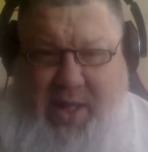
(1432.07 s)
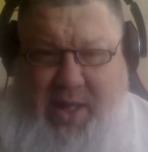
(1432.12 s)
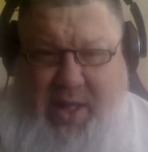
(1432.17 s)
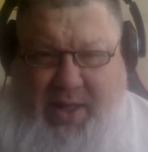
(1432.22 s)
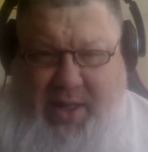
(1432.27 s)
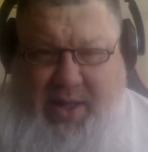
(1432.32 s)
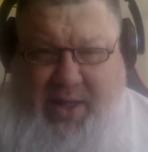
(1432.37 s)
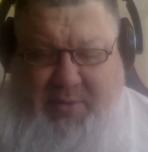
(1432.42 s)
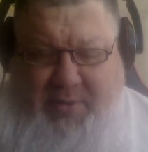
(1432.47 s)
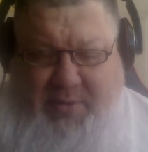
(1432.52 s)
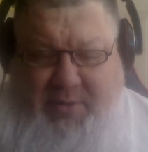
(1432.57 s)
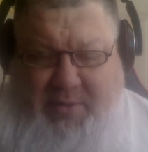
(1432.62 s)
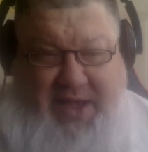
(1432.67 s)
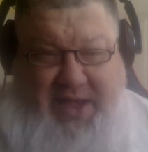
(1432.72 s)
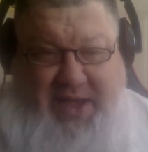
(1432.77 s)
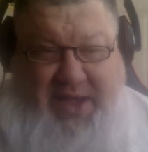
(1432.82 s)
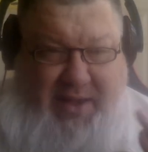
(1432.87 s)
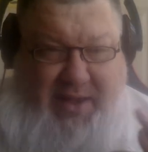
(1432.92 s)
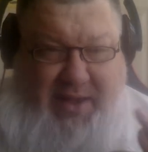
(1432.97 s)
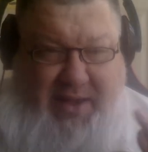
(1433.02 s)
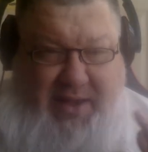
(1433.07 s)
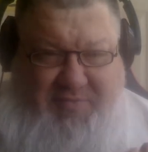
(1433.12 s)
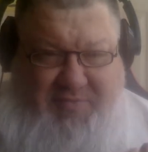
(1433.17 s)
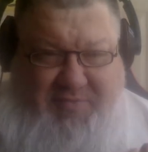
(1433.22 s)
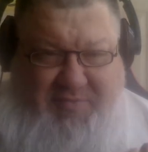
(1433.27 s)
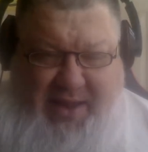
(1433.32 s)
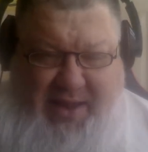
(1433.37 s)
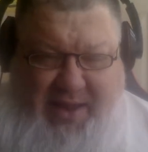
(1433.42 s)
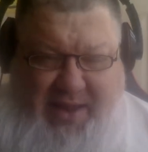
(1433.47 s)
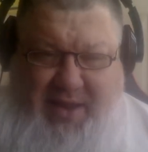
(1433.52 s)
and an
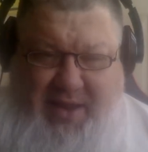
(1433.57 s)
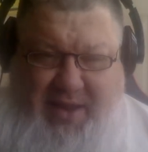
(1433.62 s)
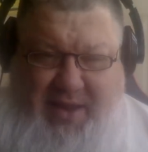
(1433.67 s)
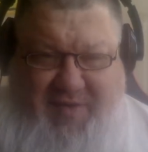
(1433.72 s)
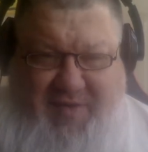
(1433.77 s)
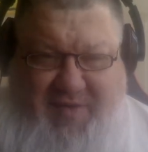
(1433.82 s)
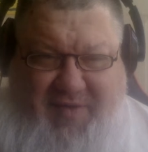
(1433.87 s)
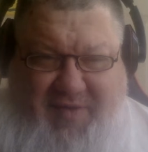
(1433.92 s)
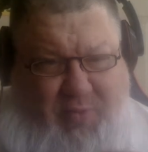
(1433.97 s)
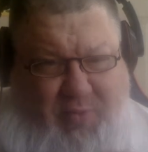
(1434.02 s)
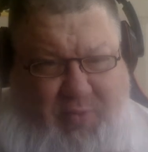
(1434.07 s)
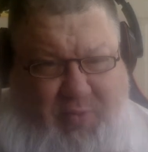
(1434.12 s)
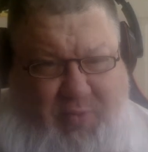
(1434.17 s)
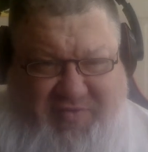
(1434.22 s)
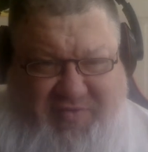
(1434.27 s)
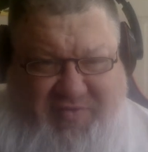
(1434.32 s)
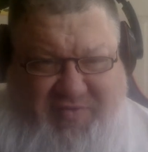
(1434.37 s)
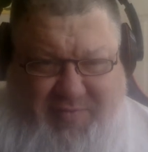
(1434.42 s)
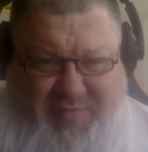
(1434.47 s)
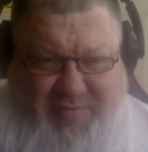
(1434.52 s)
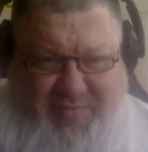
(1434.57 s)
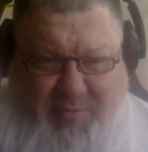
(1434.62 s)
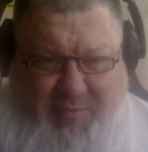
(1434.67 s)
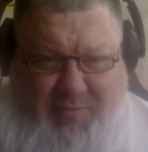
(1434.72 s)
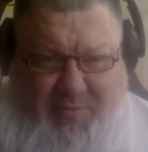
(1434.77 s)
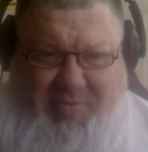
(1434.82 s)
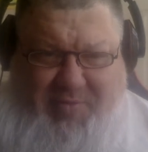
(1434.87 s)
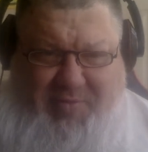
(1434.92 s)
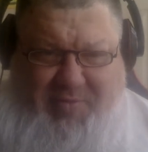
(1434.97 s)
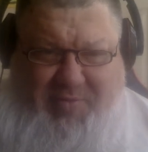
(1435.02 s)
update and tell you which teams they'll
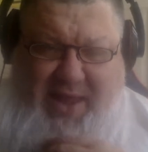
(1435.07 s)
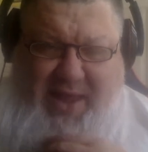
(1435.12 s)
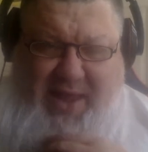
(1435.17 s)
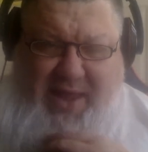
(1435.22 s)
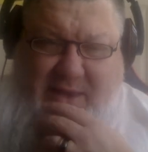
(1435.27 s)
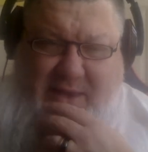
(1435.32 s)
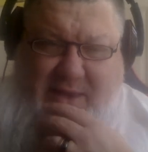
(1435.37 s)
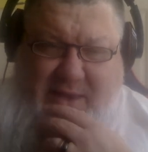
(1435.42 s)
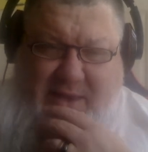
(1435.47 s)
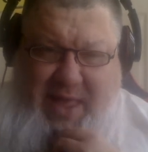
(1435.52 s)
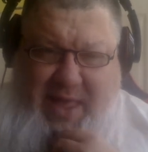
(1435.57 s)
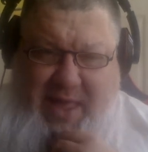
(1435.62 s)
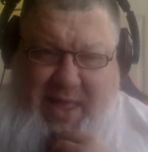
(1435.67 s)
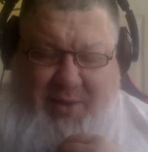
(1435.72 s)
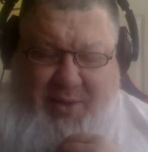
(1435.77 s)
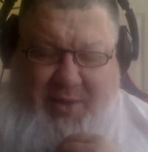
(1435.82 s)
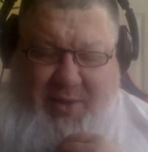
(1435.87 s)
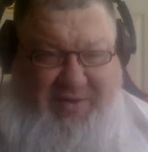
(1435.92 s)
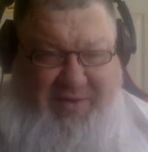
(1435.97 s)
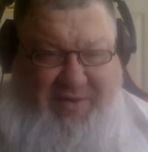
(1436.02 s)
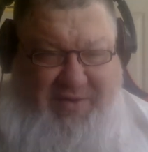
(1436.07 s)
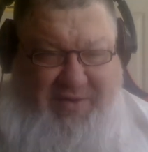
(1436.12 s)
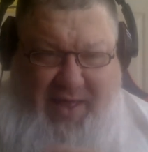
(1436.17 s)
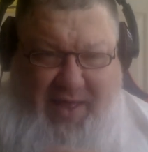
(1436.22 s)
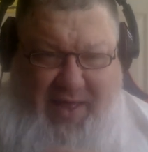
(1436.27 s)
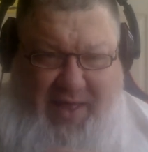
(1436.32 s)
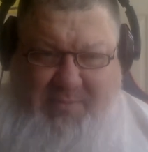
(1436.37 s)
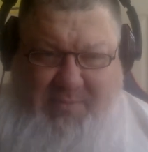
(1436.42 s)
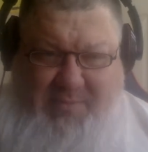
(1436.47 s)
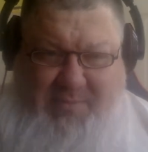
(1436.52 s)
be playing and what
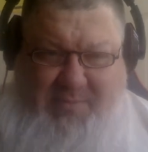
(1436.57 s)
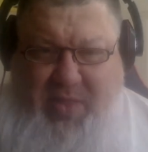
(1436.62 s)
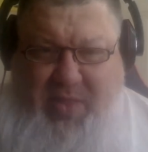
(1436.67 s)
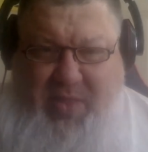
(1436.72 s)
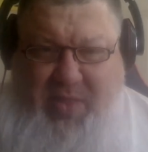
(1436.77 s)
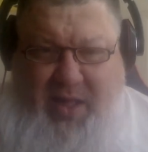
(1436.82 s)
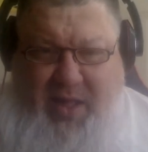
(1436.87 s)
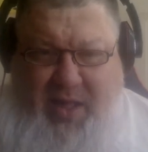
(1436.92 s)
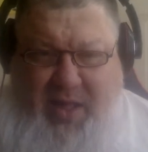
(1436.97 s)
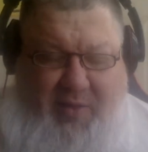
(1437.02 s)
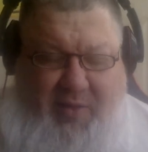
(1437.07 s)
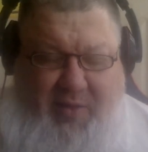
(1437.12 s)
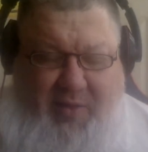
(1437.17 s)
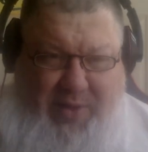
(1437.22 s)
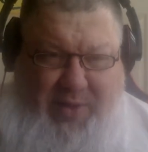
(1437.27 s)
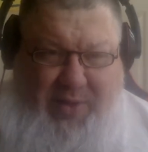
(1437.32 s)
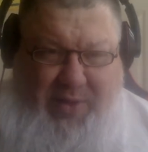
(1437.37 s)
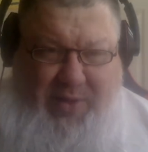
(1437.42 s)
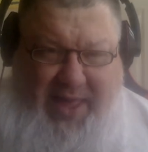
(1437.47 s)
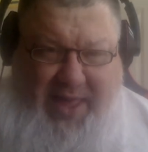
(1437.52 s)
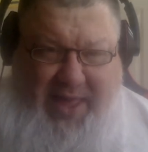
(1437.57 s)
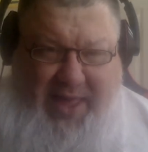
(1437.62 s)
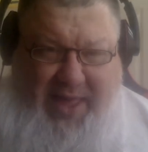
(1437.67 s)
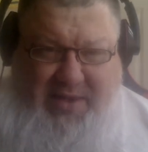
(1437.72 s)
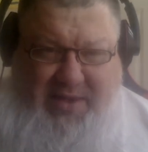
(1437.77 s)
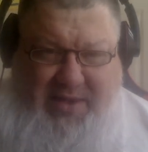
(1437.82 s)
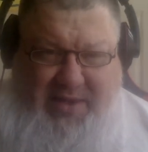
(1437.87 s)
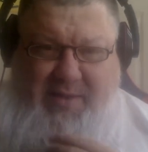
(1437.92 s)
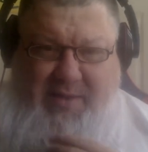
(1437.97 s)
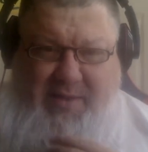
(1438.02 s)
time on the
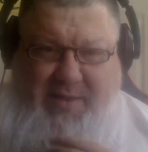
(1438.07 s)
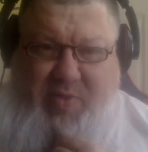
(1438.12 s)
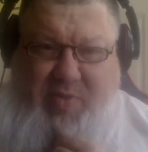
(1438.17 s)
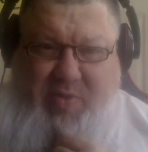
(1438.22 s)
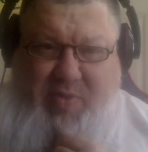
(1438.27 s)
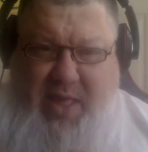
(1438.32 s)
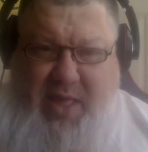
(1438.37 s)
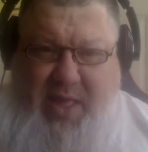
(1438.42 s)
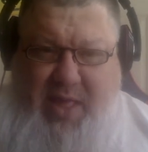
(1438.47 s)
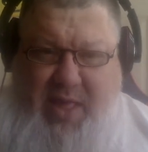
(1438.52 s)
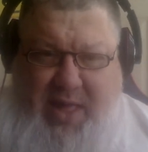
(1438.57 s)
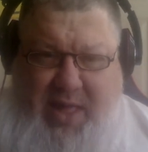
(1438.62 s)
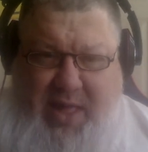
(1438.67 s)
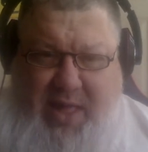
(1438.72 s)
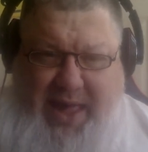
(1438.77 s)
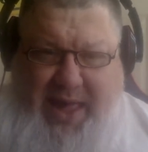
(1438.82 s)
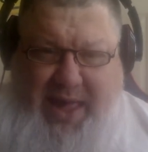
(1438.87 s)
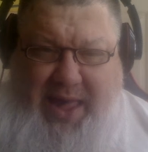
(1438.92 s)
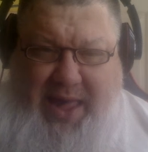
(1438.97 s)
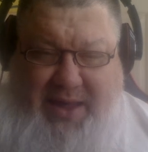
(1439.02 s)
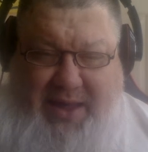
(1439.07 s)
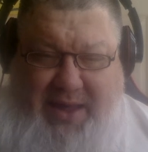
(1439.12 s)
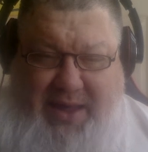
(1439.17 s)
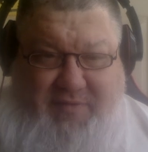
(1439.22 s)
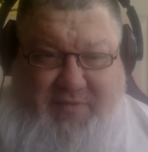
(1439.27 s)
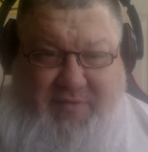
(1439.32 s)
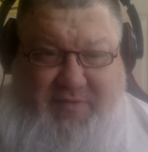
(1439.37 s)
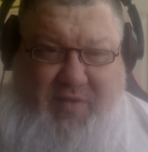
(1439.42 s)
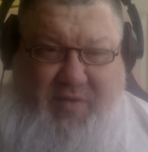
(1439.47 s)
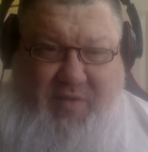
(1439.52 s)
weekend.
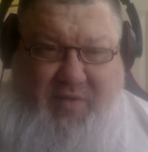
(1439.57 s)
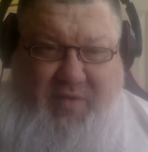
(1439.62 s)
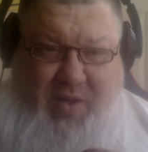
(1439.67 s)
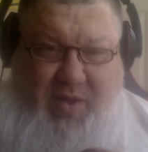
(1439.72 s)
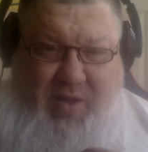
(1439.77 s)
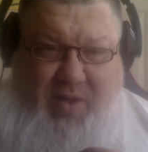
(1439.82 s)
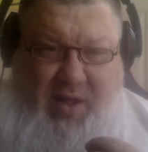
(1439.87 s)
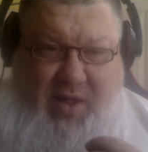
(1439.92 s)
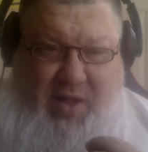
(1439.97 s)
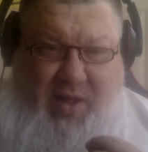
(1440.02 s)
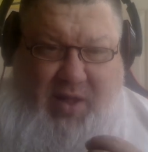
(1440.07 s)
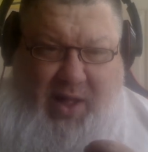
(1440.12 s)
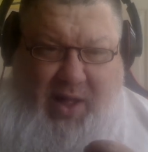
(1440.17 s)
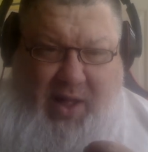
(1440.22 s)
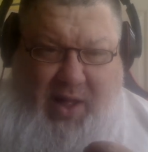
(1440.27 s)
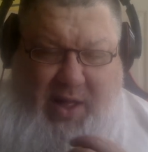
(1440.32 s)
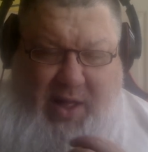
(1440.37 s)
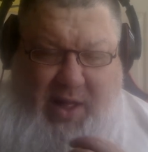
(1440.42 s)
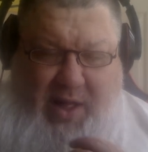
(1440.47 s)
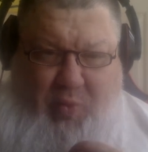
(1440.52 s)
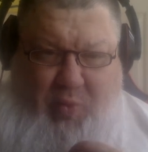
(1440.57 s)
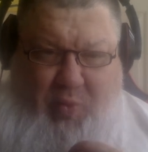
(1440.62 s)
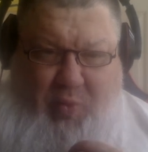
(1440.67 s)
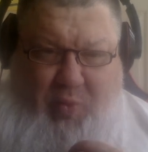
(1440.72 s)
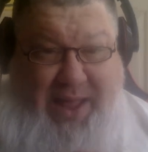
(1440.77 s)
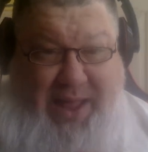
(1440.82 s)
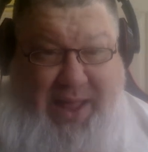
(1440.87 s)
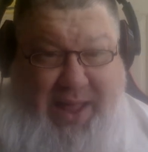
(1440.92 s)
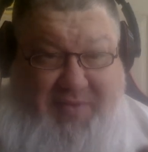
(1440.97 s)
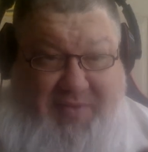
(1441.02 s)
And
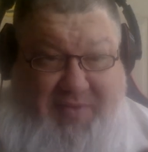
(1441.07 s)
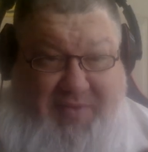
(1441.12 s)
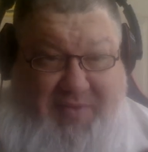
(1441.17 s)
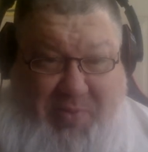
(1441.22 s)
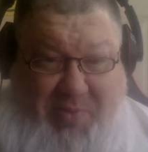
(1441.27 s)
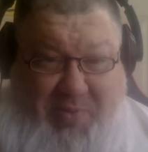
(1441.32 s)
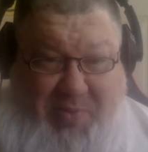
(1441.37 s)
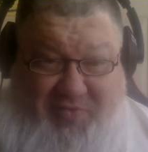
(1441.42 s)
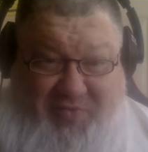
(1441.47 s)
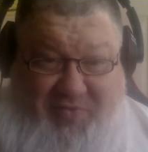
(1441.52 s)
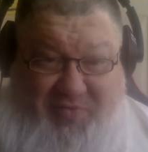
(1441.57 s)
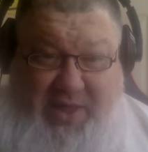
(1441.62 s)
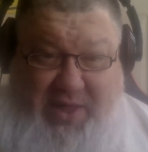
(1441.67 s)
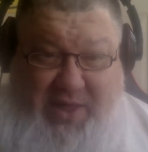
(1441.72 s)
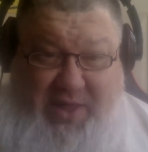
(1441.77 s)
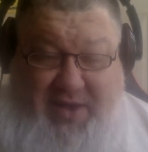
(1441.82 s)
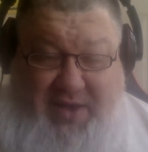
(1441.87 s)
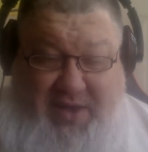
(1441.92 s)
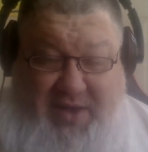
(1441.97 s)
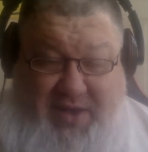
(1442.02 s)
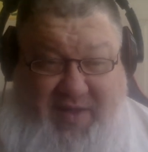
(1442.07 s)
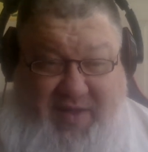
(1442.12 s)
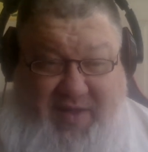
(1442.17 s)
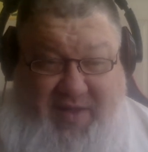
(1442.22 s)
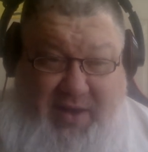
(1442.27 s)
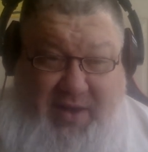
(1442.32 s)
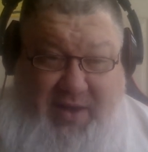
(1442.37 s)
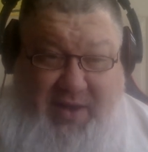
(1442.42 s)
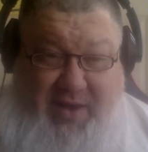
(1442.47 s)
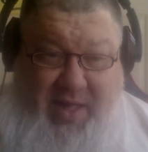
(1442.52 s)
what happened this past weekend is
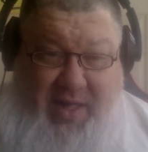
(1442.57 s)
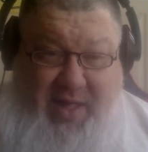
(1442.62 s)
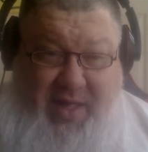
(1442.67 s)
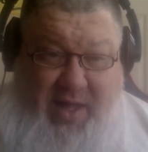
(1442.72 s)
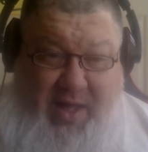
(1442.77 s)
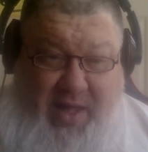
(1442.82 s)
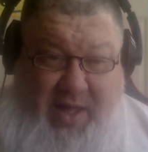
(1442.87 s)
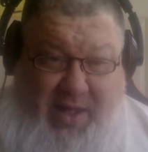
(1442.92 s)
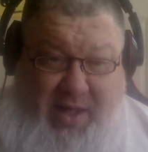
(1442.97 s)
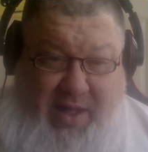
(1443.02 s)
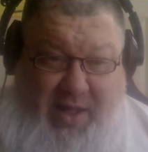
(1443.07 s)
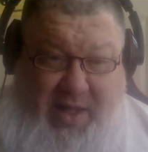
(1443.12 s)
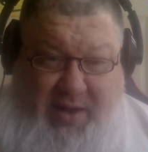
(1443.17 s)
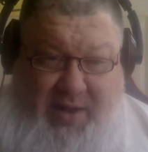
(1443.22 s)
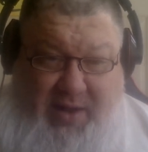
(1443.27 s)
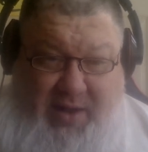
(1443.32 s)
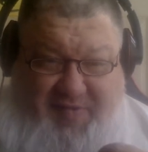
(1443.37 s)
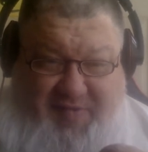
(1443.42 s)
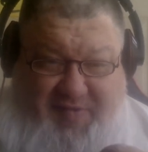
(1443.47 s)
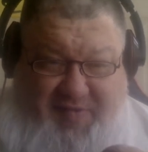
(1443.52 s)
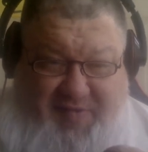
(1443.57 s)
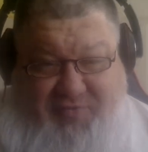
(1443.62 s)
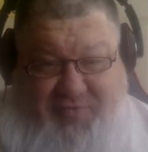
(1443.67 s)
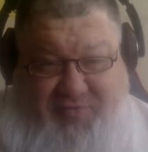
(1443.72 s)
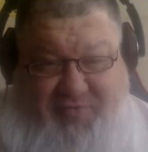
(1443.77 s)
that San